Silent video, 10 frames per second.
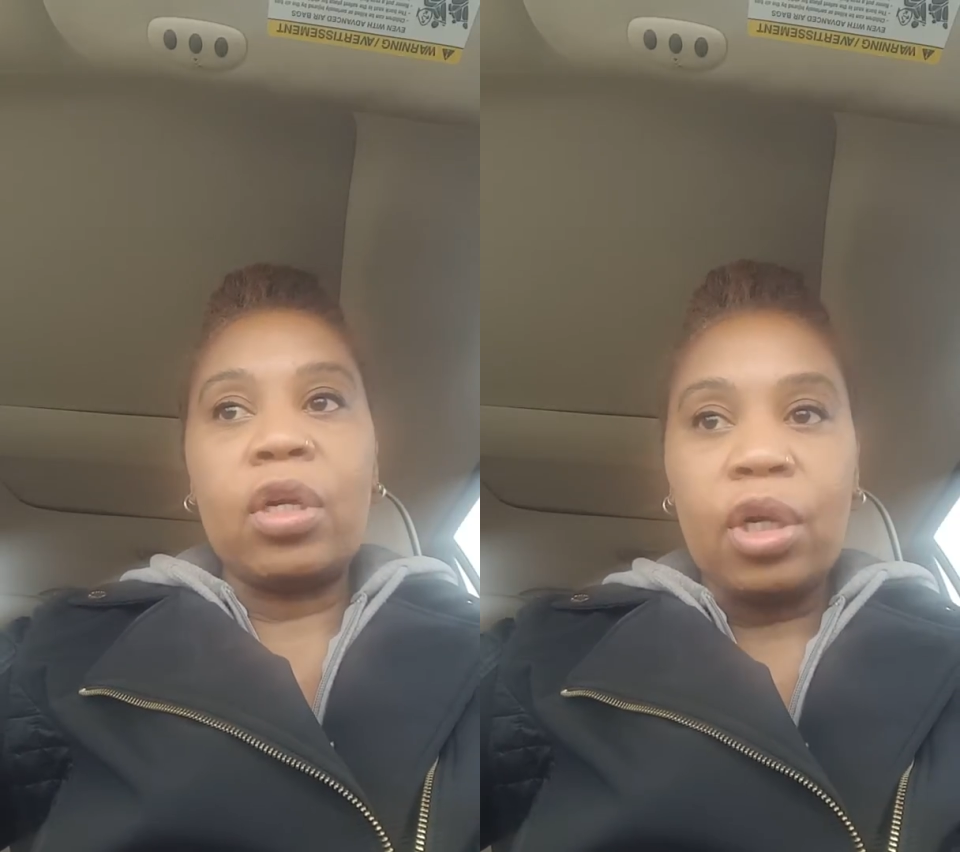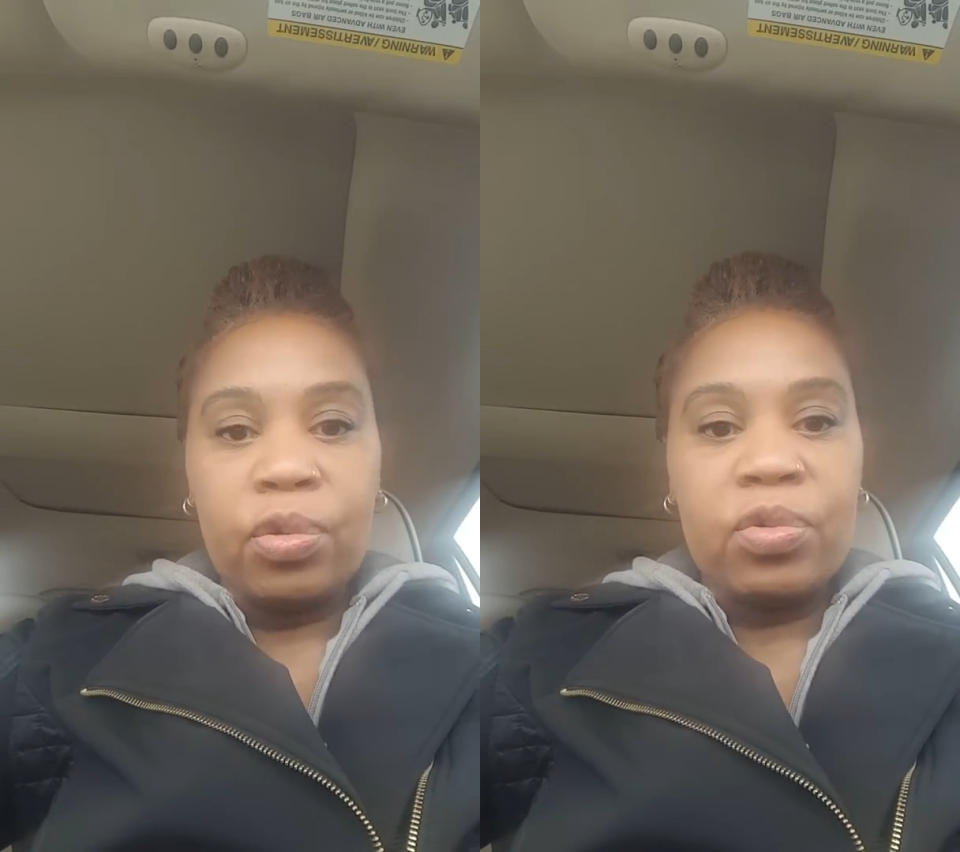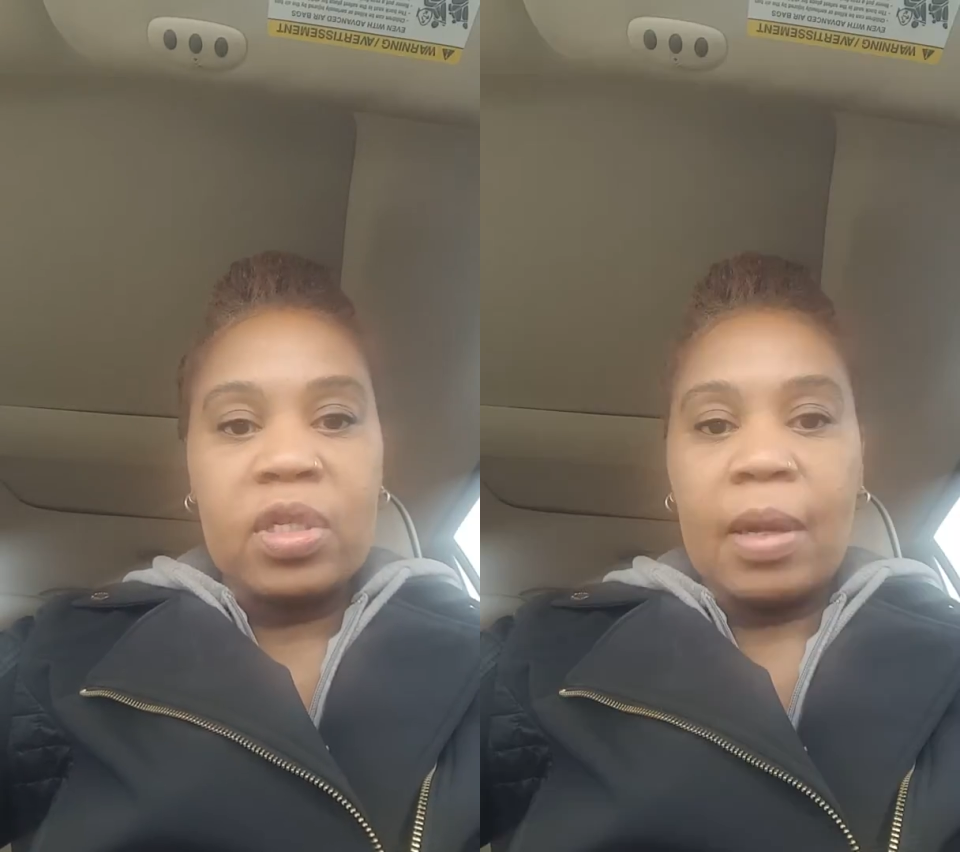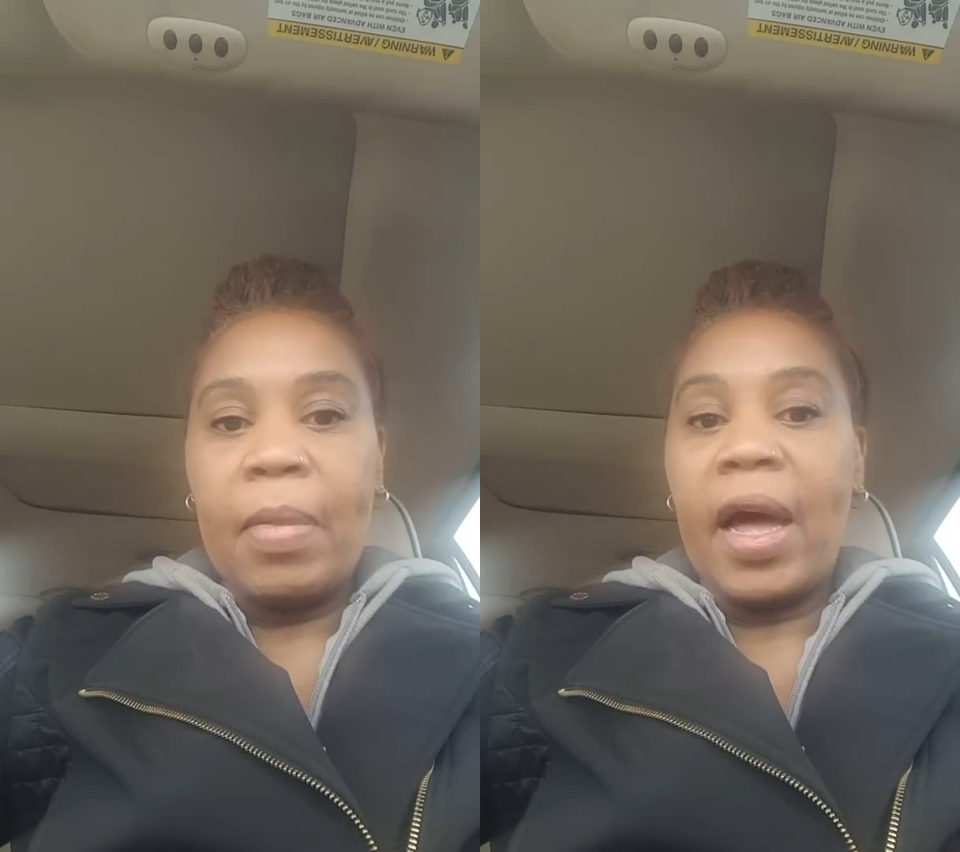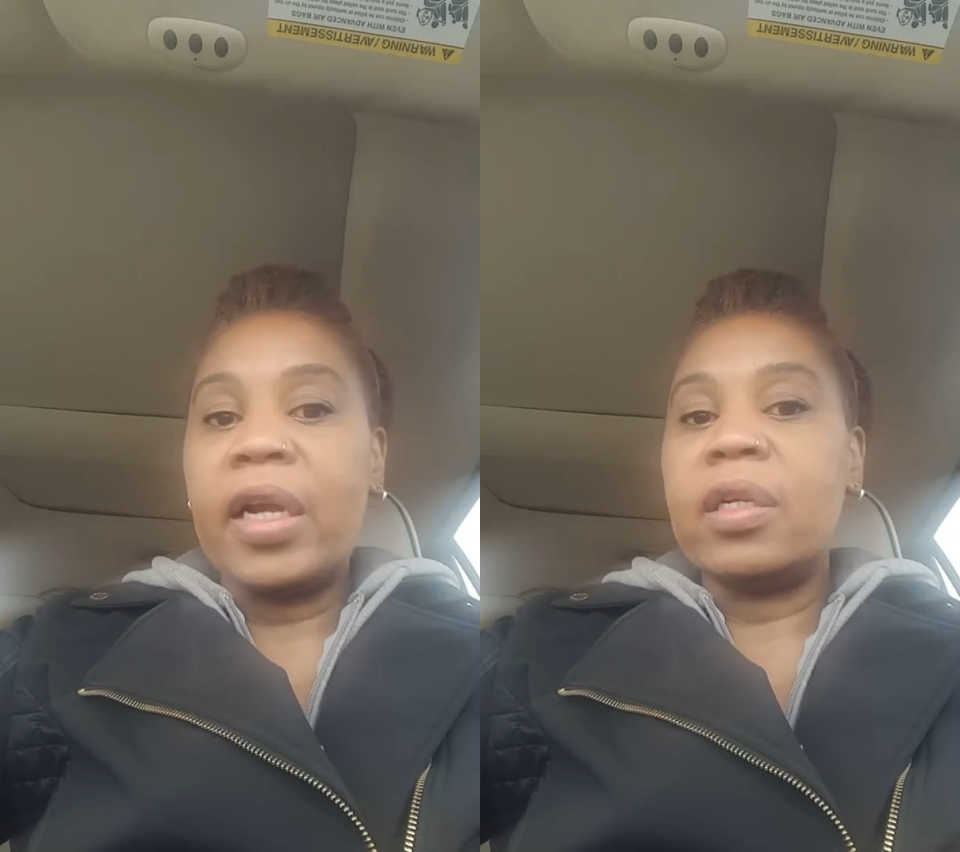to lose
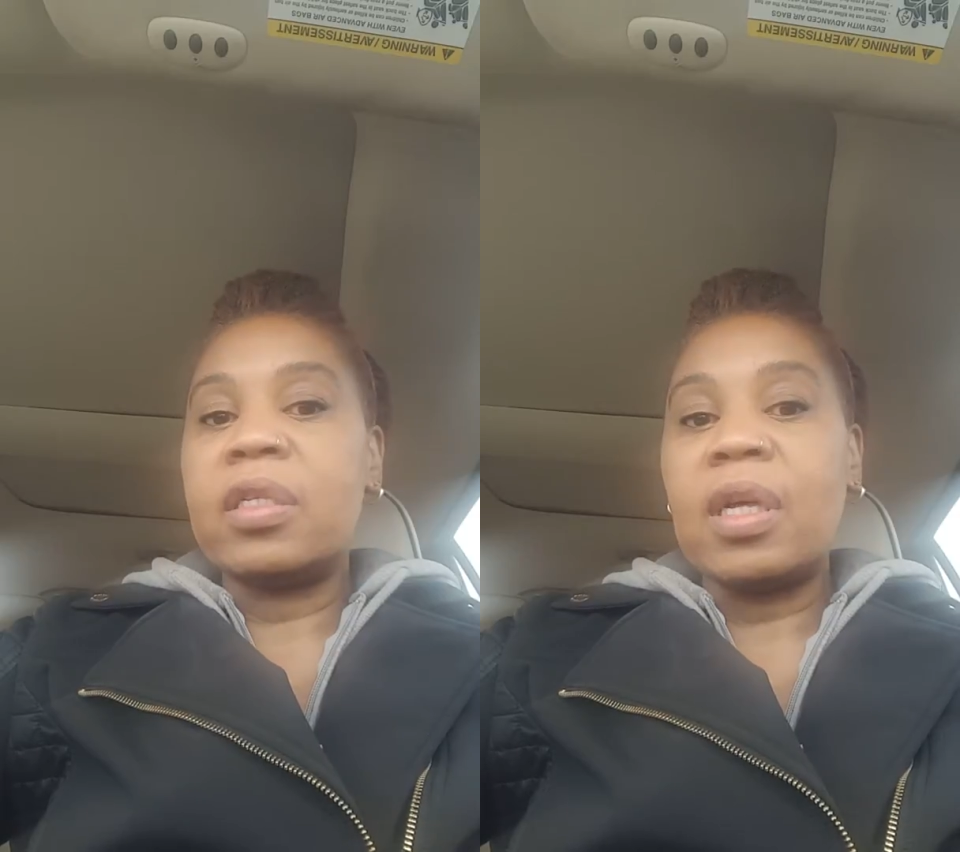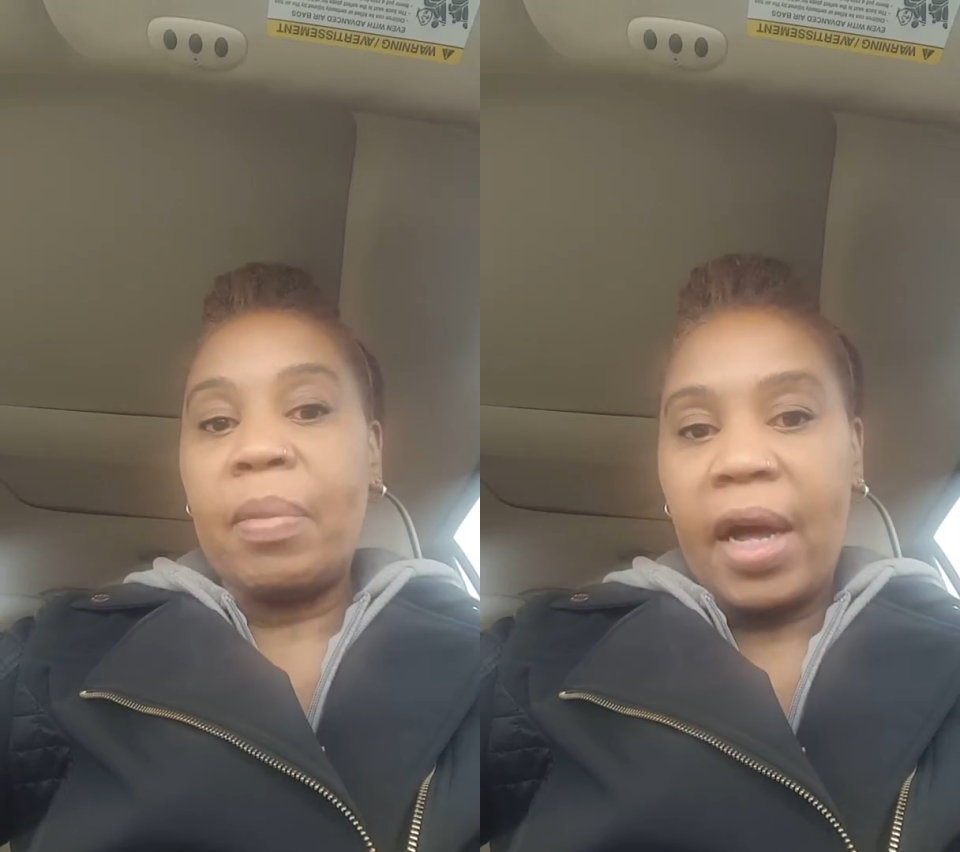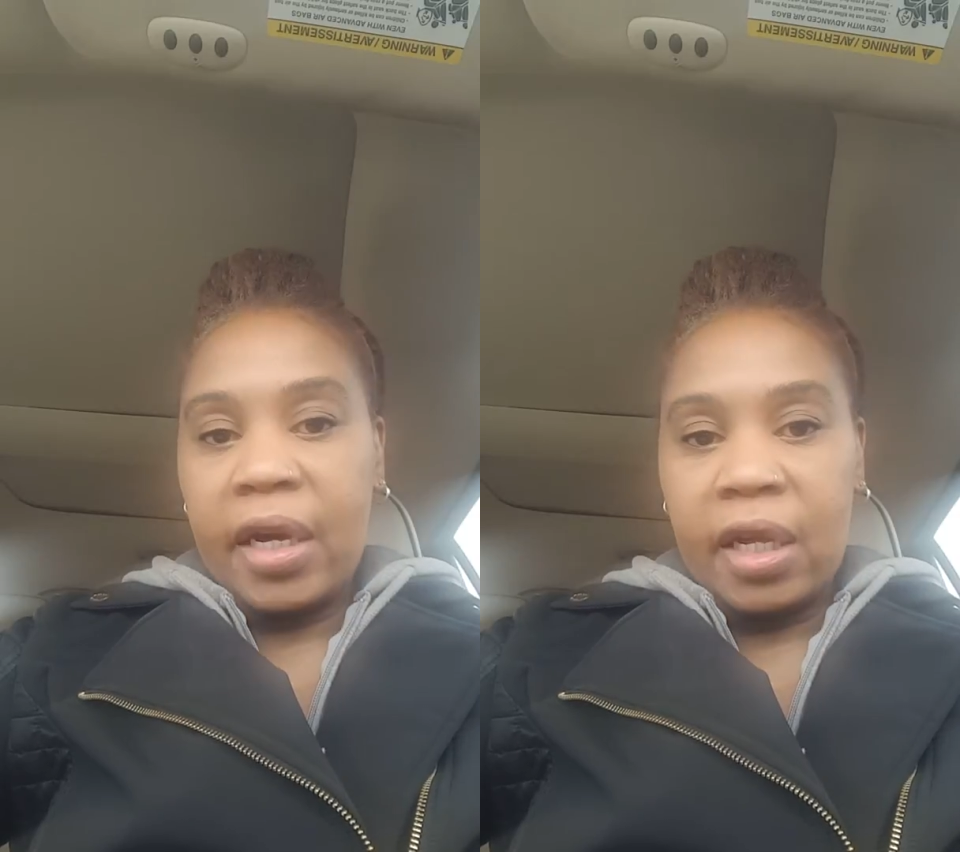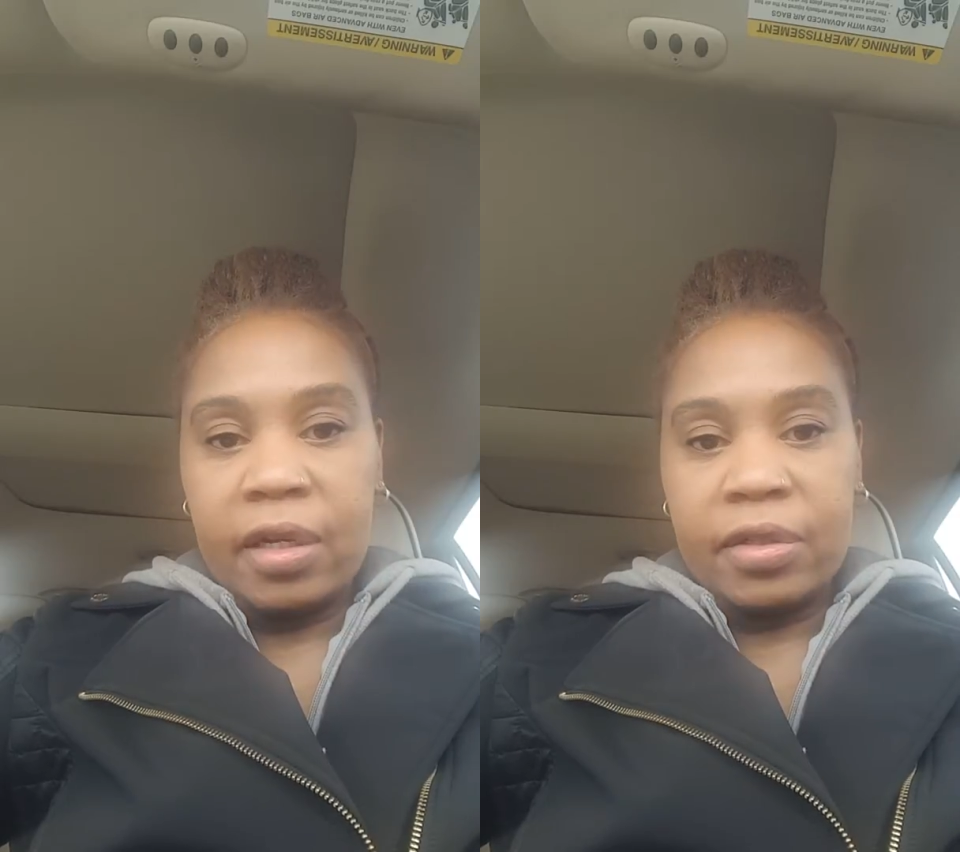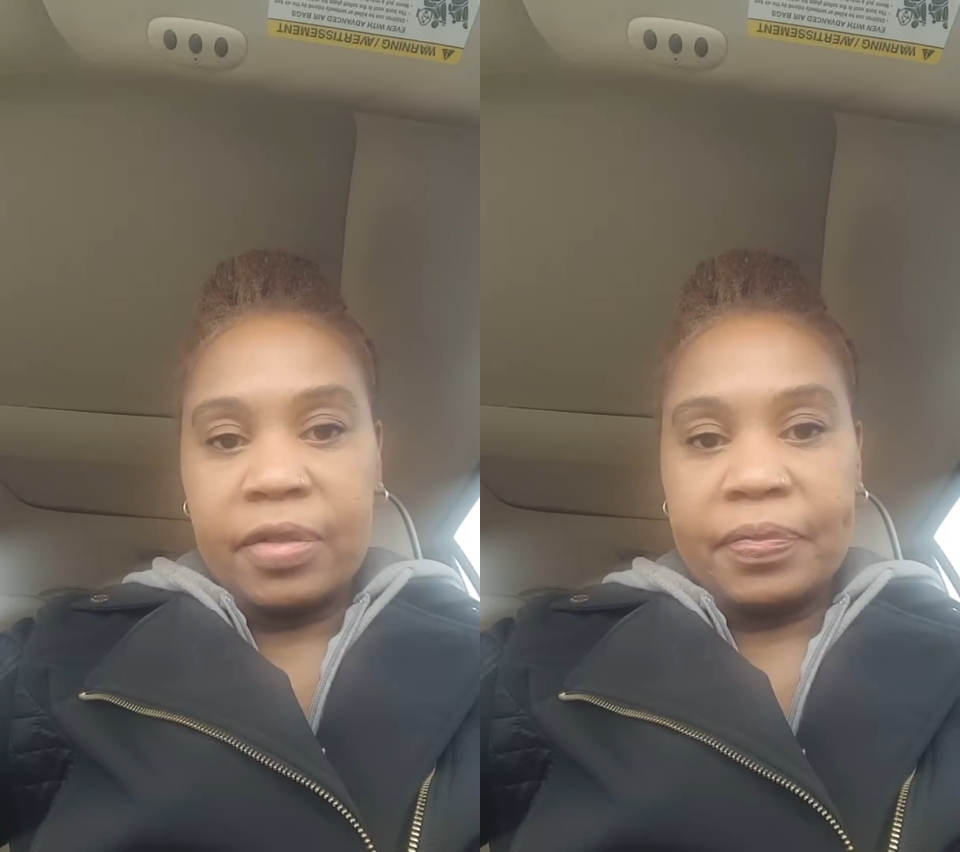somebody to somebody
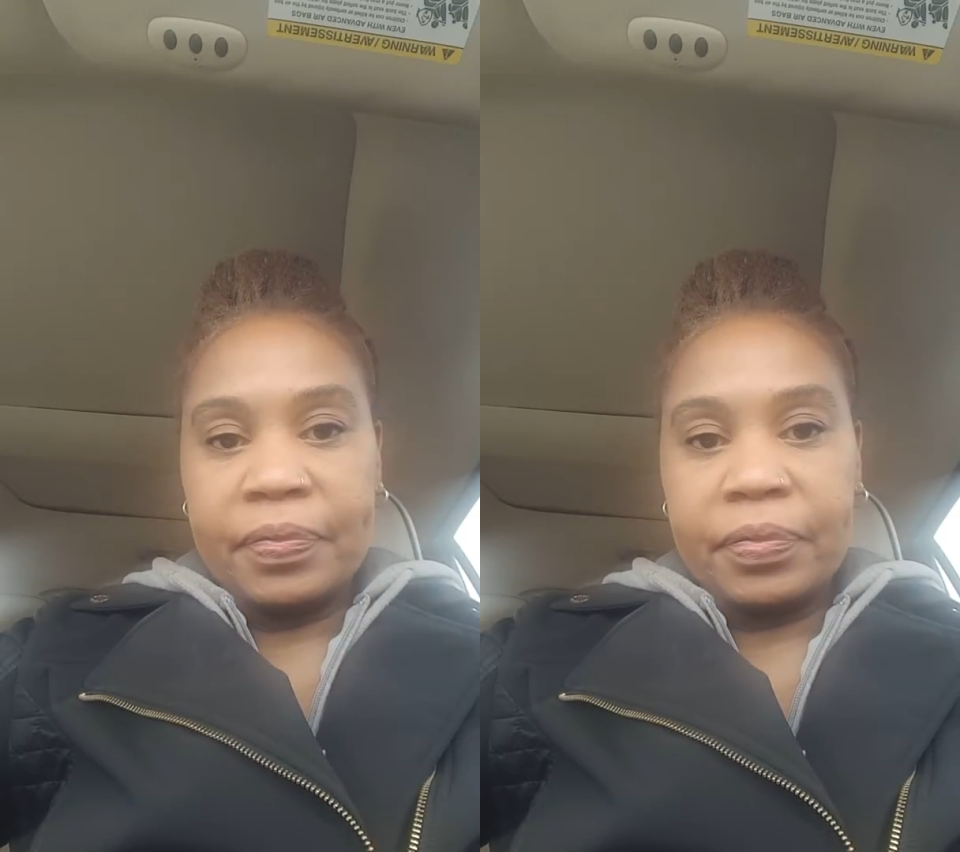else.